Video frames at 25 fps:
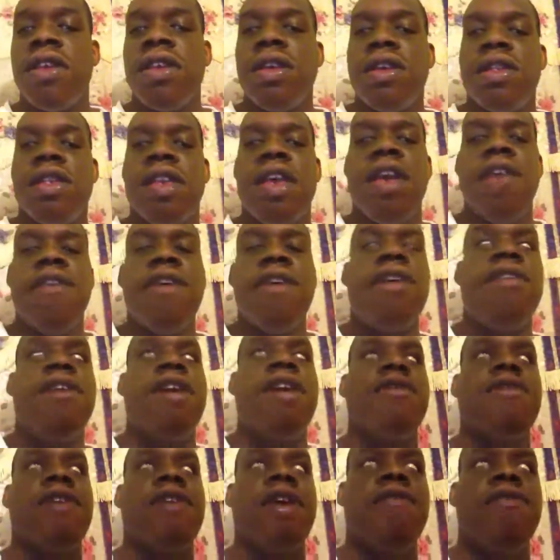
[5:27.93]
Say
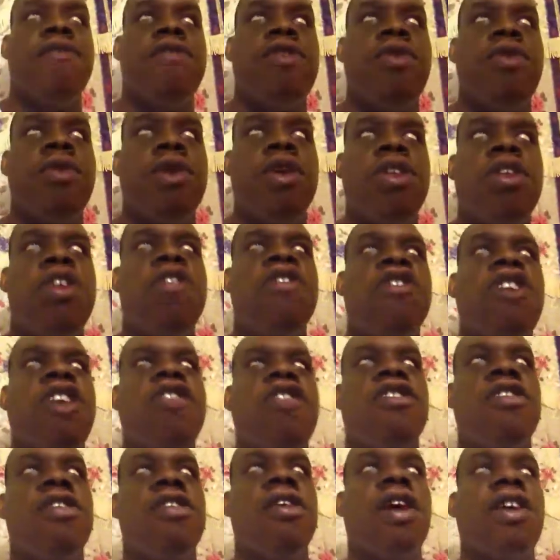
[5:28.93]
if you were to
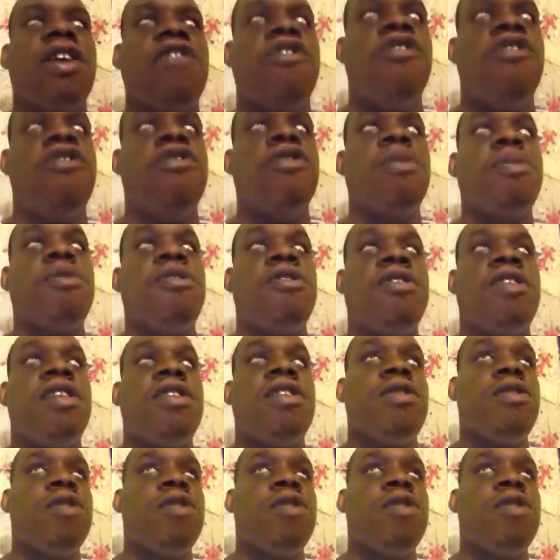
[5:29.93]
judge it, actually scripture says,